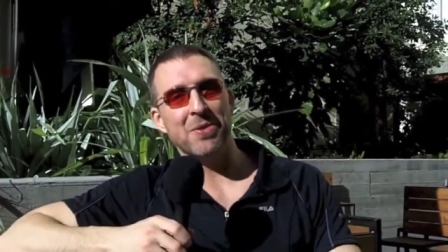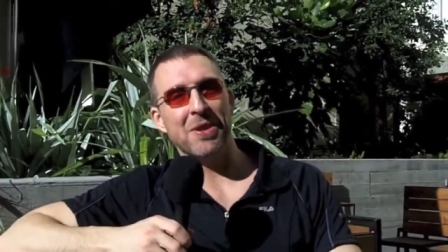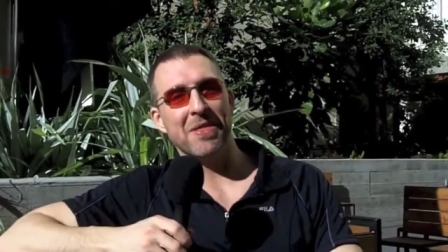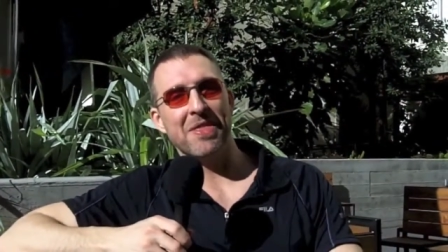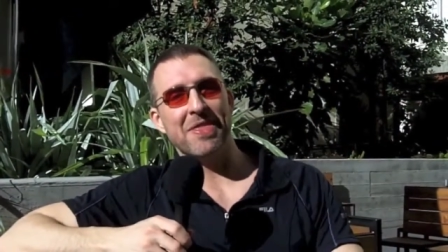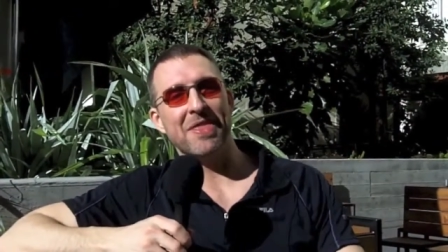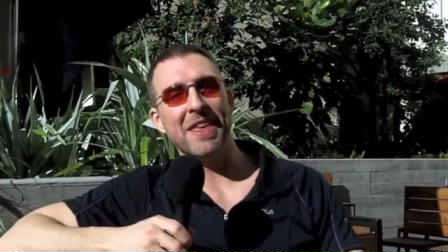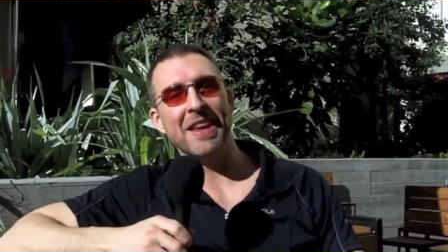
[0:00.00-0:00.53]
So you
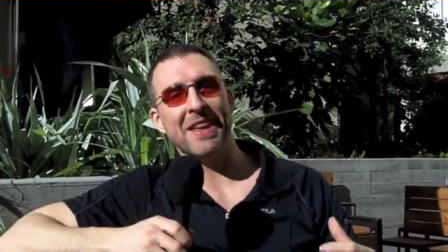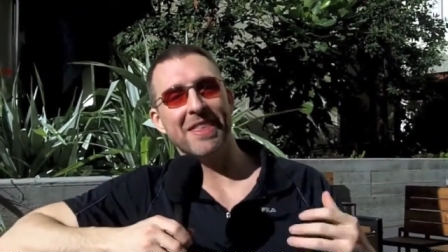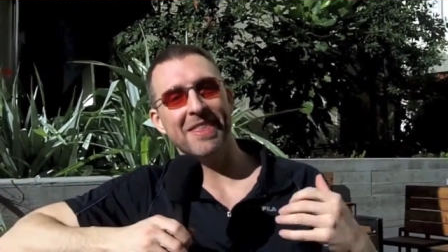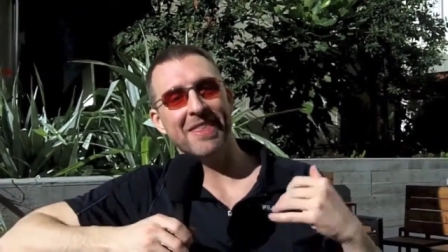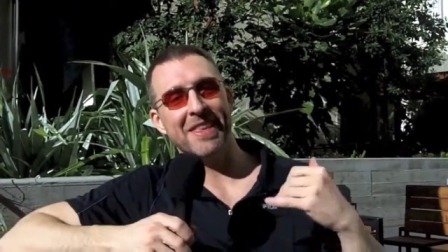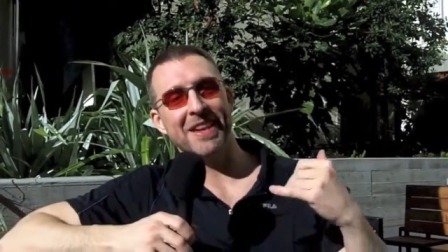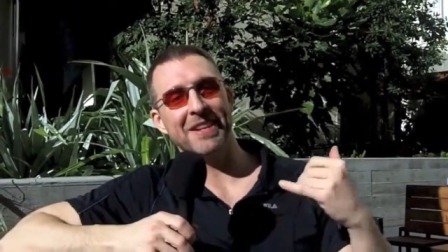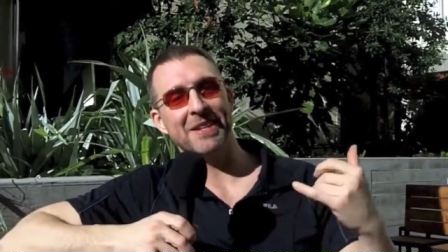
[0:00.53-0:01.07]
can
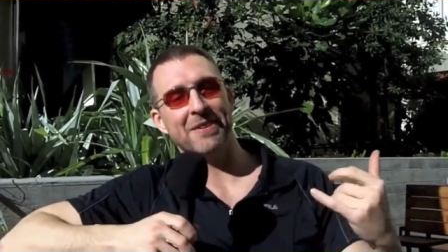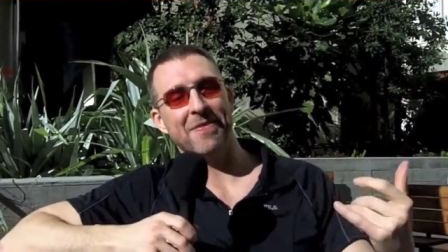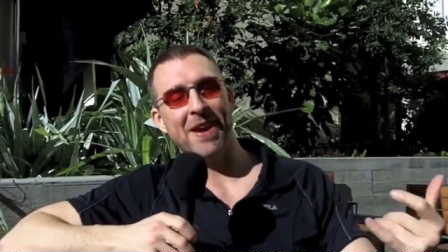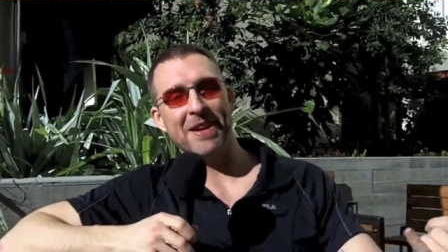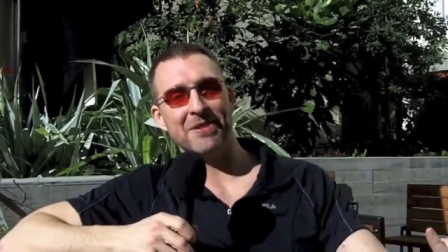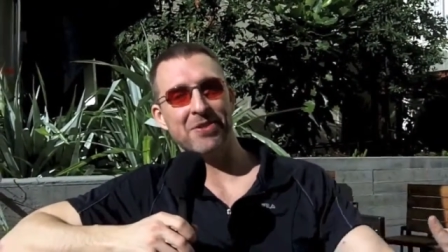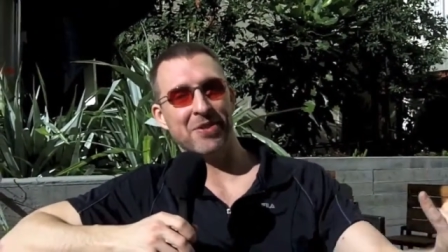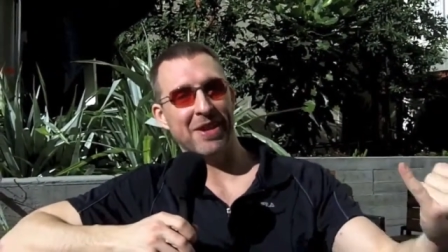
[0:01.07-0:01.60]
think things
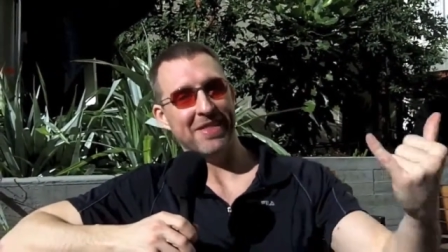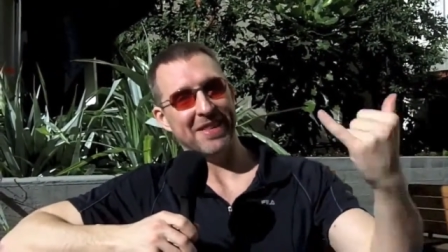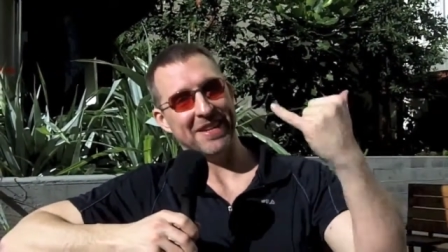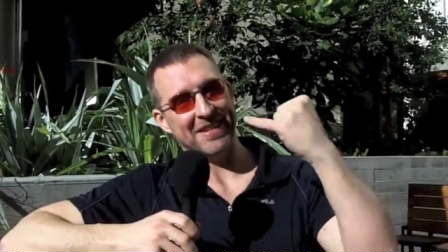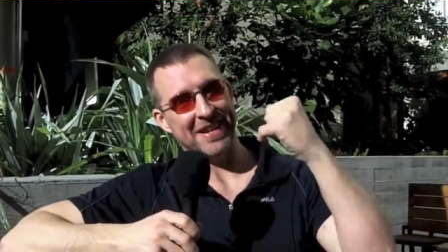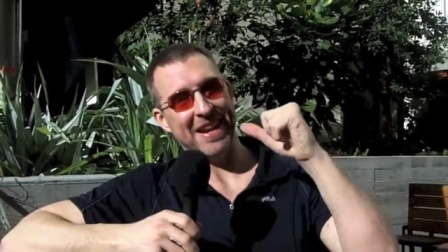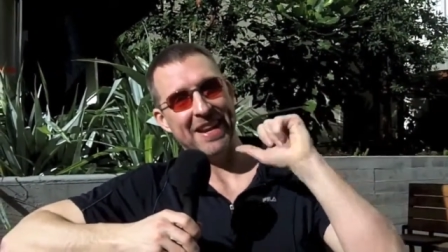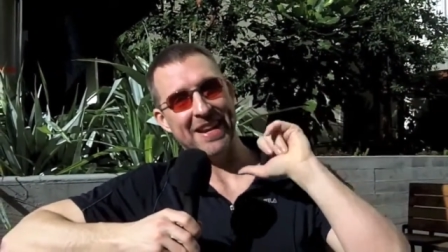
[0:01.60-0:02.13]
faster, get
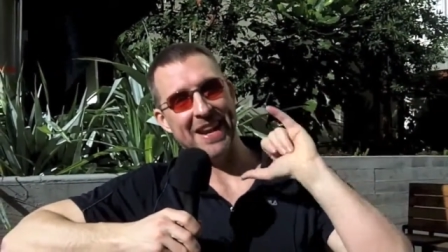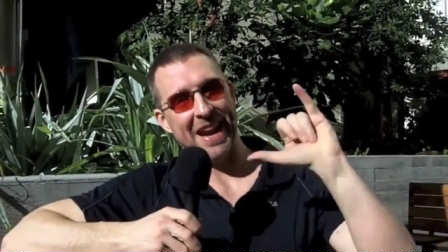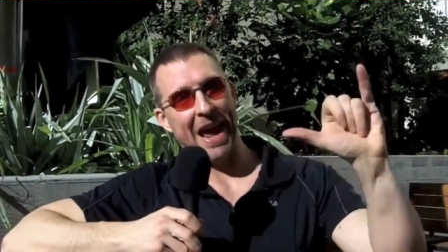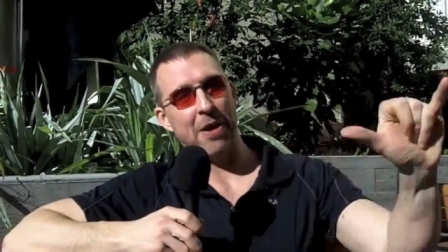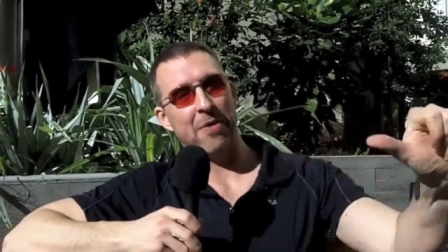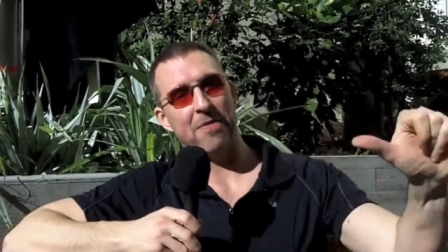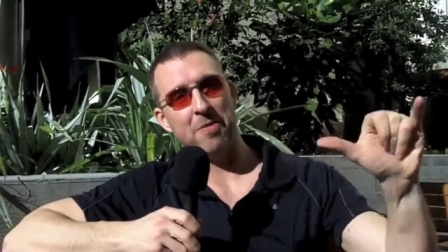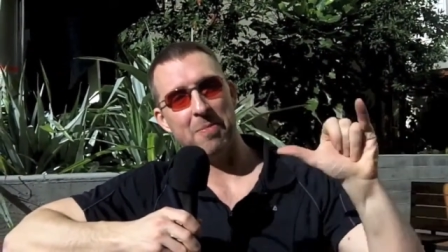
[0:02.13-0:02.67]
things in
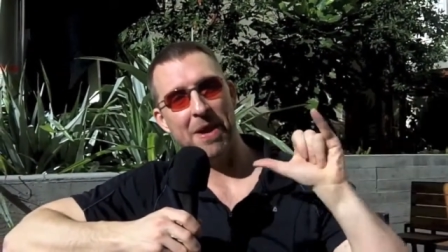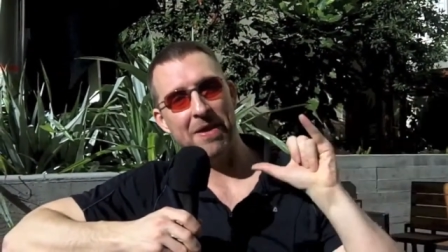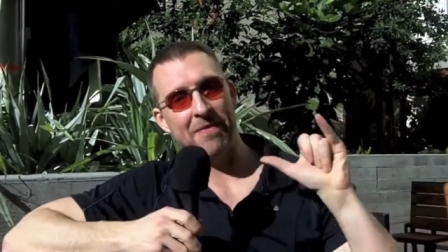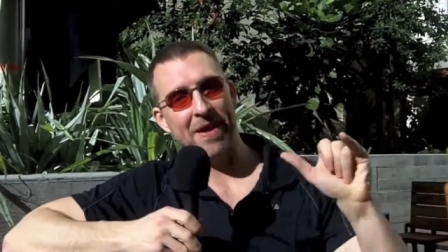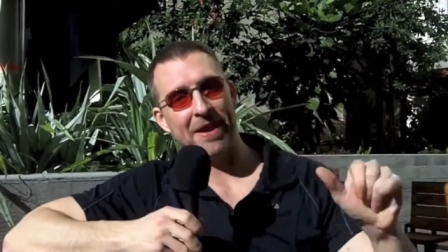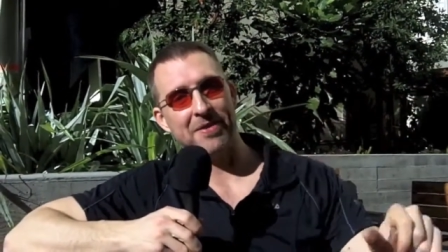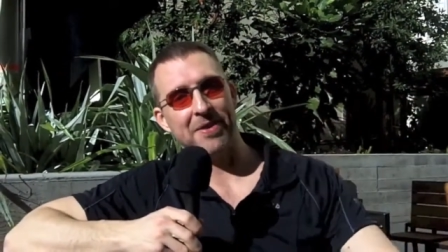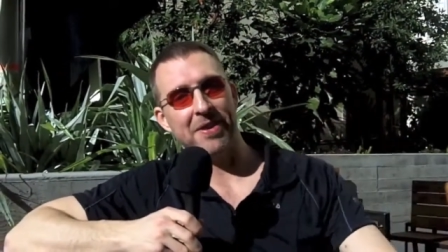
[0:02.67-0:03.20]
and out of your
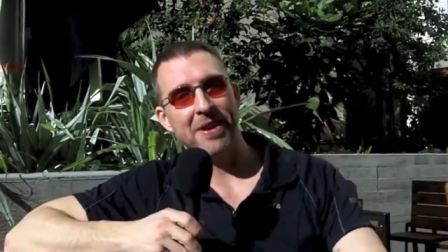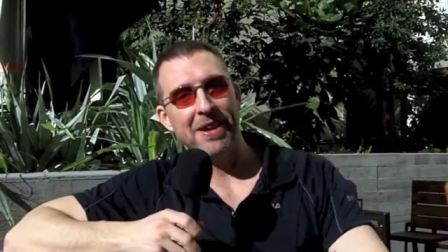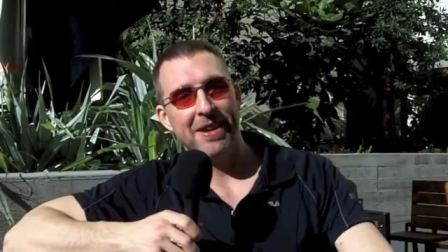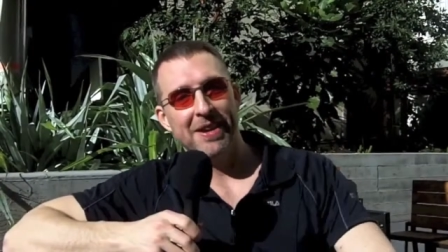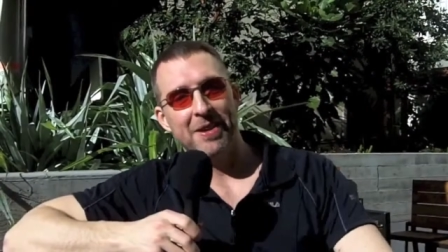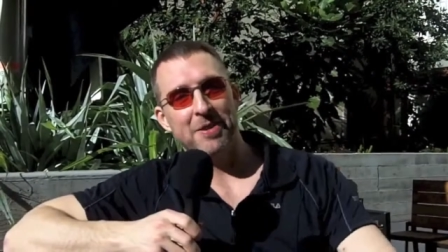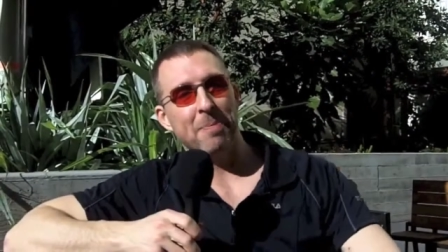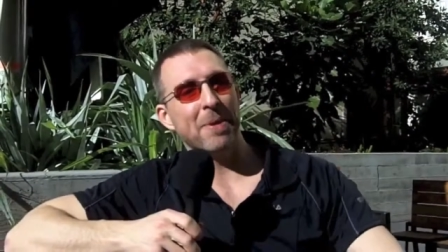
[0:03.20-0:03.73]
brain faster.
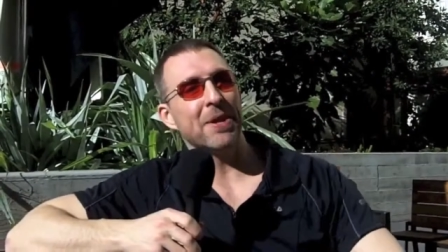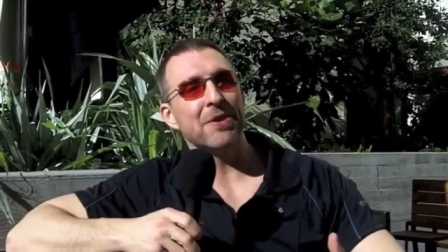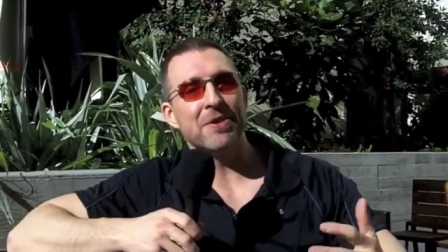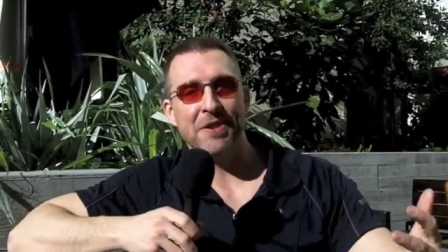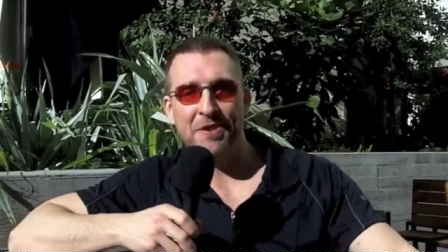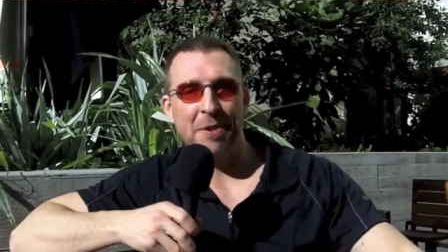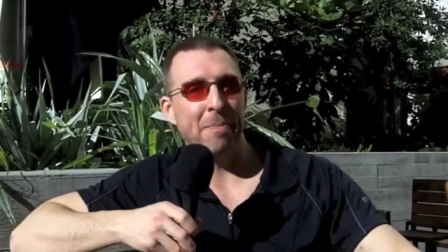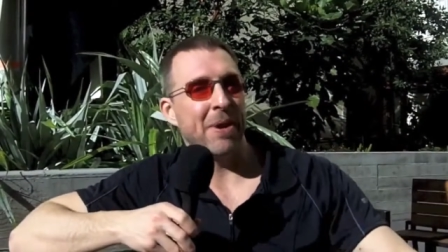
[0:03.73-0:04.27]
It's a
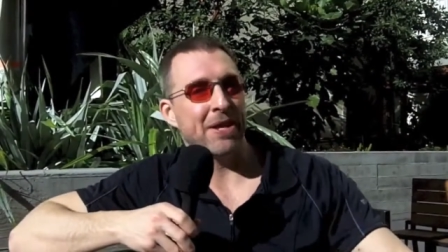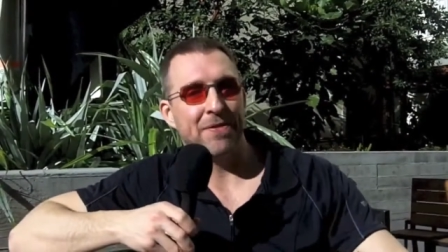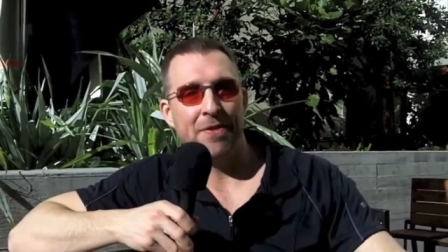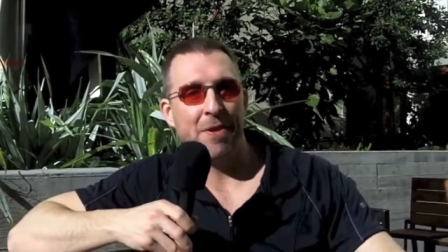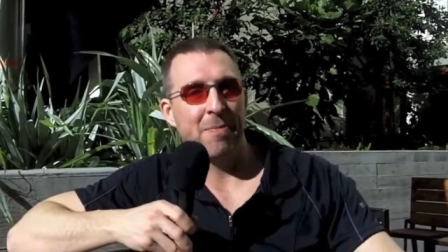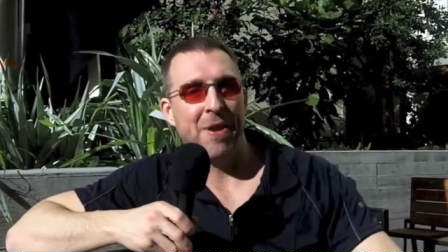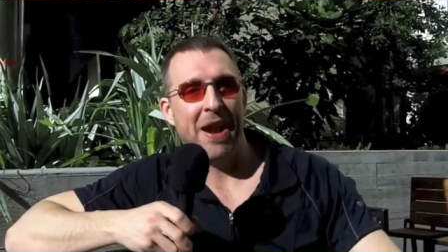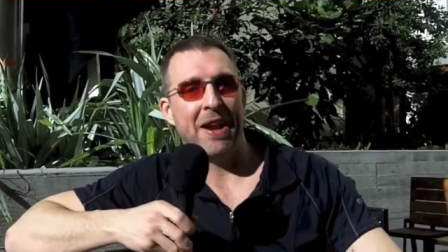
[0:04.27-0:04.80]
bigger system bus
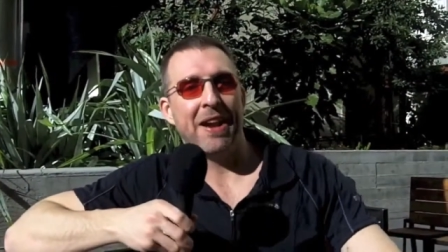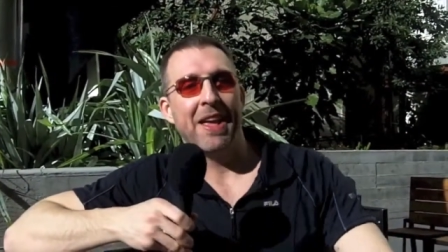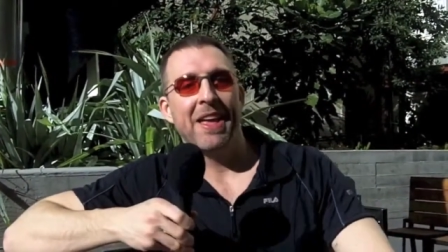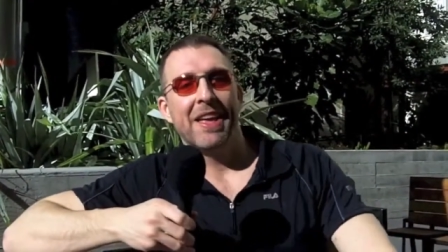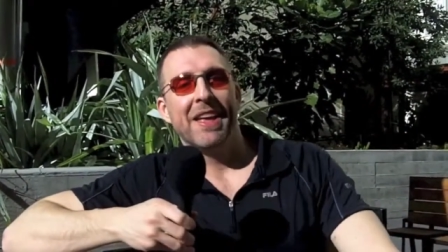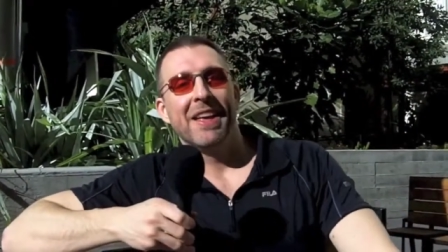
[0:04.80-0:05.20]
for your brain.